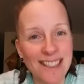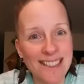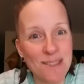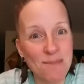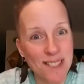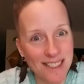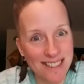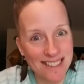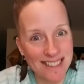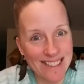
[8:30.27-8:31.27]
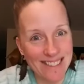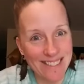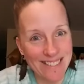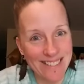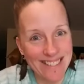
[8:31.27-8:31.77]
and get some dinner
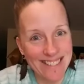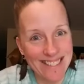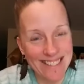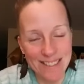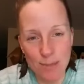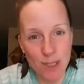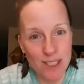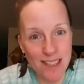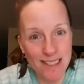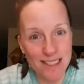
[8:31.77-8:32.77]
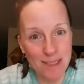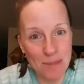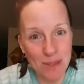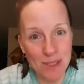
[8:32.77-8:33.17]
now. I'm all jacked up